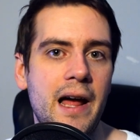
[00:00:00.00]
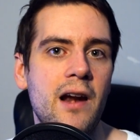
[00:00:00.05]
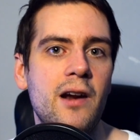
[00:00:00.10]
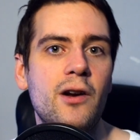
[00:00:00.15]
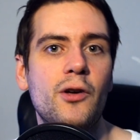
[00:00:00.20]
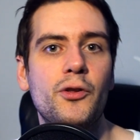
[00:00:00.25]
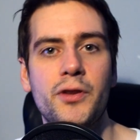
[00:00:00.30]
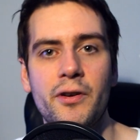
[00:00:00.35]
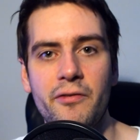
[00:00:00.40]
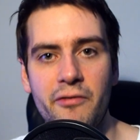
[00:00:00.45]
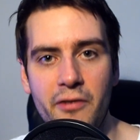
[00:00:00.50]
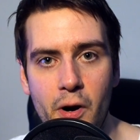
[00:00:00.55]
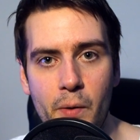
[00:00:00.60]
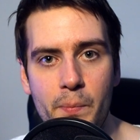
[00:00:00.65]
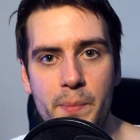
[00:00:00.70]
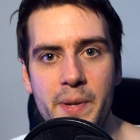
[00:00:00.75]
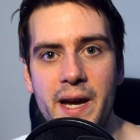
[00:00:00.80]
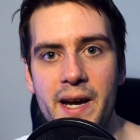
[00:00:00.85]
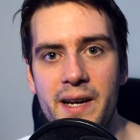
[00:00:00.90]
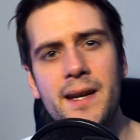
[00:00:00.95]
a lot of
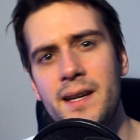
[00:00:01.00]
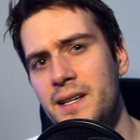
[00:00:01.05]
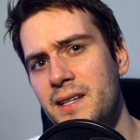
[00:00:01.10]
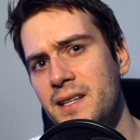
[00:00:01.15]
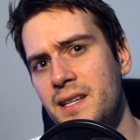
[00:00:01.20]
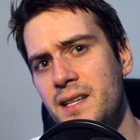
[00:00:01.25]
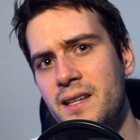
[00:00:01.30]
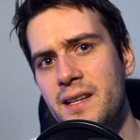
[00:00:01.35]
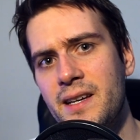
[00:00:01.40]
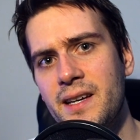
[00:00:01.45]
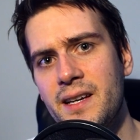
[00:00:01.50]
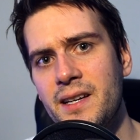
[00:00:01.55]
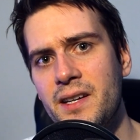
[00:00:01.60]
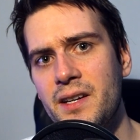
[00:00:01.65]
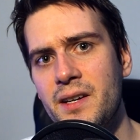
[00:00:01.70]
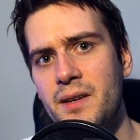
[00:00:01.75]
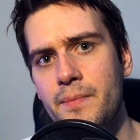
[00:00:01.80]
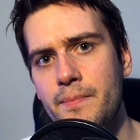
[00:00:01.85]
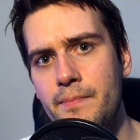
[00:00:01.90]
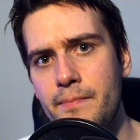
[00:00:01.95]
objects. And I did
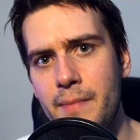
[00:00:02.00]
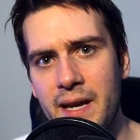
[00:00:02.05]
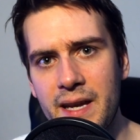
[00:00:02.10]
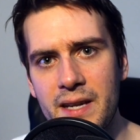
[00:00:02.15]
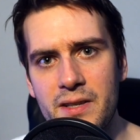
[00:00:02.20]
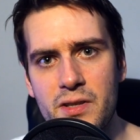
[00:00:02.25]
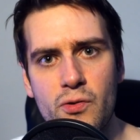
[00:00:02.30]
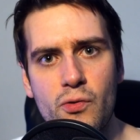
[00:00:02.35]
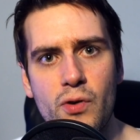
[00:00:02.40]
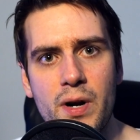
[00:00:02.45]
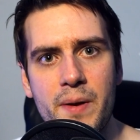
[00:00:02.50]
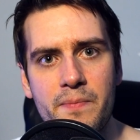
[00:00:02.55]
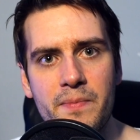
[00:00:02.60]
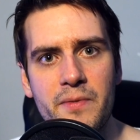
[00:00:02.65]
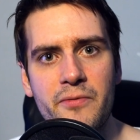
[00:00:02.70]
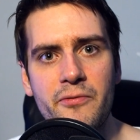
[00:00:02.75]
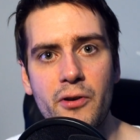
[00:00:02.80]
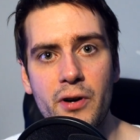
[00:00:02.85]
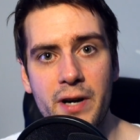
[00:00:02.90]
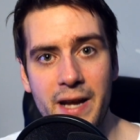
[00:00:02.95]
uh, make a
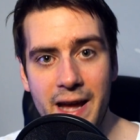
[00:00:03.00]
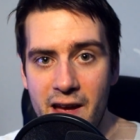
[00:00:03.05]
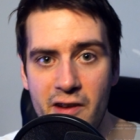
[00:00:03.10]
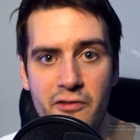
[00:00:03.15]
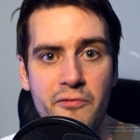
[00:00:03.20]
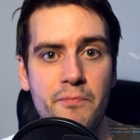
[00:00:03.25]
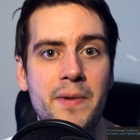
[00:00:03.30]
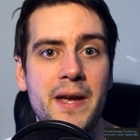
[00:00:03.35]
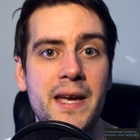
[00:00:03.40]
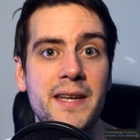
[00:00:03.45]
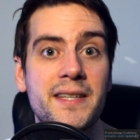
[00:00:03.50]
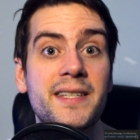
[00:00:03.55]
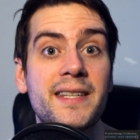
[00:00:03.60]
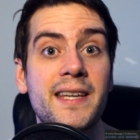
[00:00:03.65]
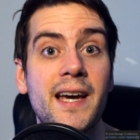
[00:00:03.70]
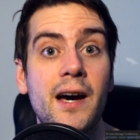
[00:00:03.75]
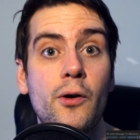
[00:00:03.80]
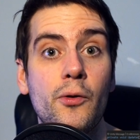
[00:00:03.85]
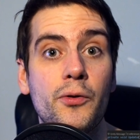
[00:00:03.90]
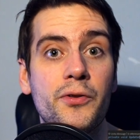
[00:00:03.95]
script for the F P S
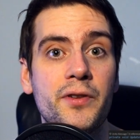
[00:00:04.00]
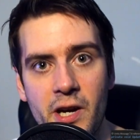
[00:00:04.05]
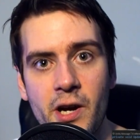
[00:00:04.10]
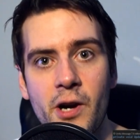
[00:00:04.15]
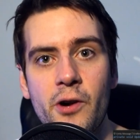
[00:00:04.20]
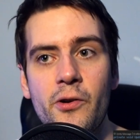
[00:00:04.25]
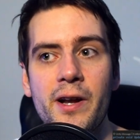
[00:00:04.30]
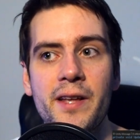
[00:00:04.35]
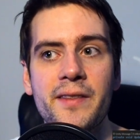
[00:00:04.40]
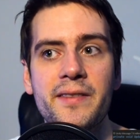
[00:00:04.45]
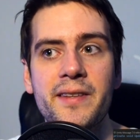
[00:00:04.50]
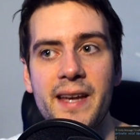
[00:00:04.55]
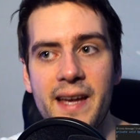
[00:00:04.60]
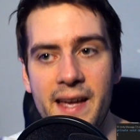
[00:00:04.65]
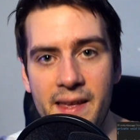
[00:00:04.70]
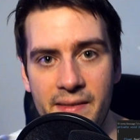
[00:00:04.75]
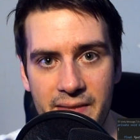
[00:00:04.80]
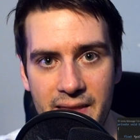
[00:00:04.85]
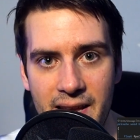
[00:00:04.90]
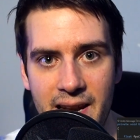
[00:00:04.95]
count, current
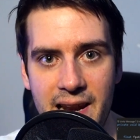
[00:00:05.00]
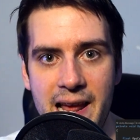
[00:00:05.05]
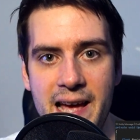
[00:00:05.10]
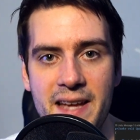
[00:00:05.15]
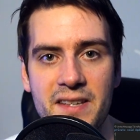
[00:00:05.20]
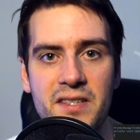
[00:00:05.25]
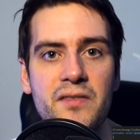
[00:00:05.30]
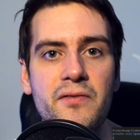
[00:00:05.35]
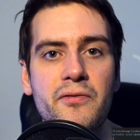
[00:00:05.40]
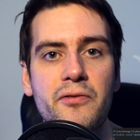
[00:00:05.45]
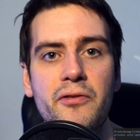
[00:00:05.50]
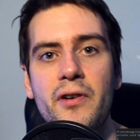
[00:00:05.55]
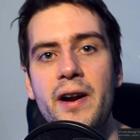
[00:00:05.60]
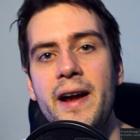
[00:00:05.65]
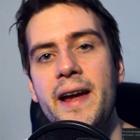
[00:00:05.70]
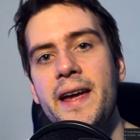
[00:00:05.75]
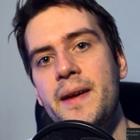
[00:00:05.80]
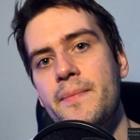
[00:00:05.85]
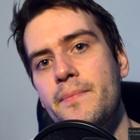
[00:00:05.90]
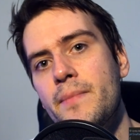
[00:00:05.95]
and the last
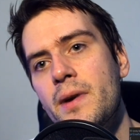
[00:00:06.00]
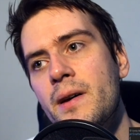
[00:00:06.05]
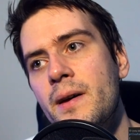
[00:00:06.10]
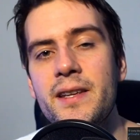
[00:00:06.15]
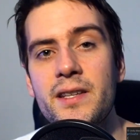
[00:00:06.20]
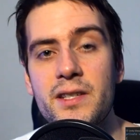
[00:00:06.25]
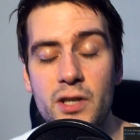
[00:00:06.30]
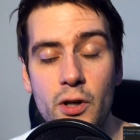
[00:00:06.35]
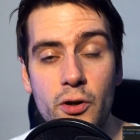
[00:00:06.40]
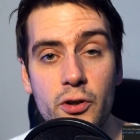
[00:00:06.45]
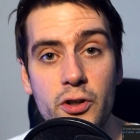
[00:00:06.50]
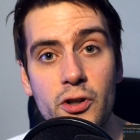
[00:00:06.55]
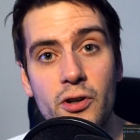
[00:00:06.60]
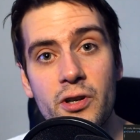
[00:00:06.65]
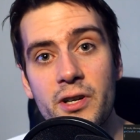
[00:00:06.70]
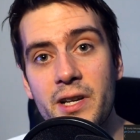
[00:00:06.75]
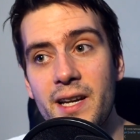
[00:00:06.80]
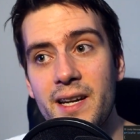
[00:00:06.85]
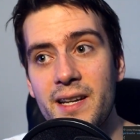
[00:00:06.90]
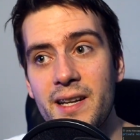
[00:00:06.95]
frame. So
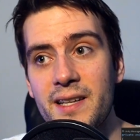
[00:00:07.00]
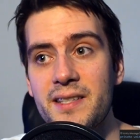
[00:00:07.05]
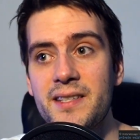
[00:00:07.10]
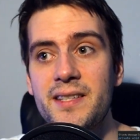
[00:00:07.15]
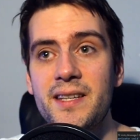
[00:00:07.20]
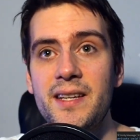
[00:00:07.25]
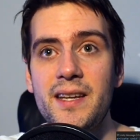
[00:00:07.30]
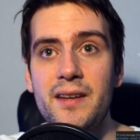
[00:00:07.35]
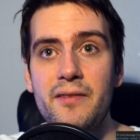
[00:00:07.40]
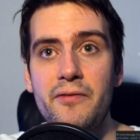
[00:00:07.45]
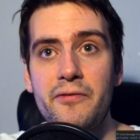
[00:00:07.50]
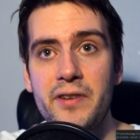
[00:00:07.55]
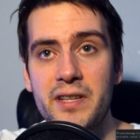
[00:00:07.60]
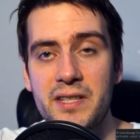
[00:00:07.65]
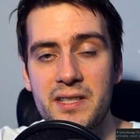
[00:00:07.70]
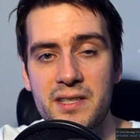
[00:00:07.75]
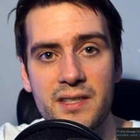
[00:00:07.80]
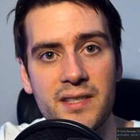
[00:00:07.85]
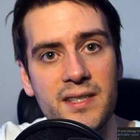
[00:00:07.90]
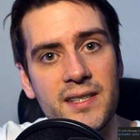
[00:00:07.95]
you're gonna see if
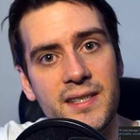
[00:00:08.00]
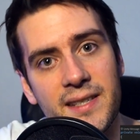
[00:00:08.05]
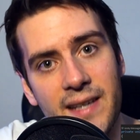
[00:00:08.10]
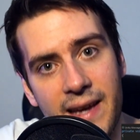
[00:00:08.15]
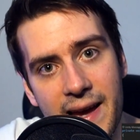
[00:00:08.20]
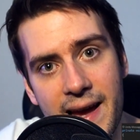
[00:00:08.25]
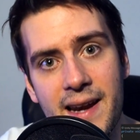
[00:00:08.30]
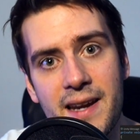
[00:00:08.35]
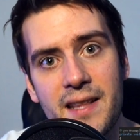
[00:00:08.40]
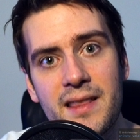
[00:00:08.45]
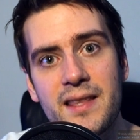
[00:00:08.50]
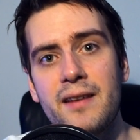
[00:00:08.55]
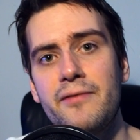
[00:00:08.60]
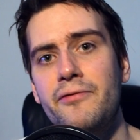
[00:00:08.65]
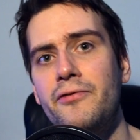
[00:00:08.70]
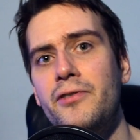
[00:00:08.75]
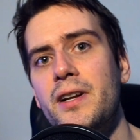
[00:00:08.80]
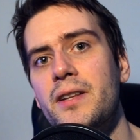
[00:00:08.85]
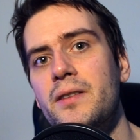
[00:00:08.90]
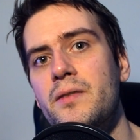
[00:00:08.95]
it's any
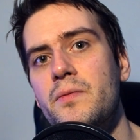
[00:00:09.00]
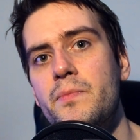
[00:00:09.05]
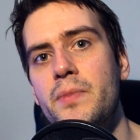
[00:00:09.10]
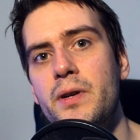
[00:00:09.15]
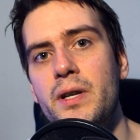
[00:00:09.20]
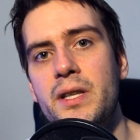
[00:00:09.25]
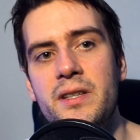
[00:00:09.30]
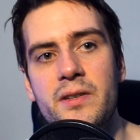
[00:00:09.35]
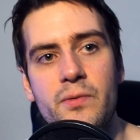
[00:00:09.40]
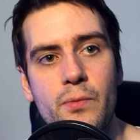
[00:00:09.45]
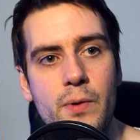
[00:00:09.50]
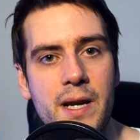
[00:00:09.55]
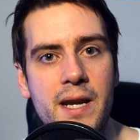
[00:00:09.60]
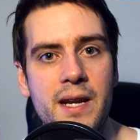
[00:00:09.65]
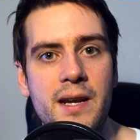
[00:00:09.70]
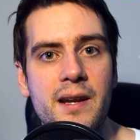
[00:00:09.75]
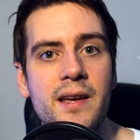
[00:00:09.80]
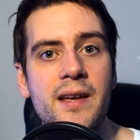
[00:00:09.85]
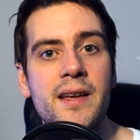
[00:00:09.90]
different between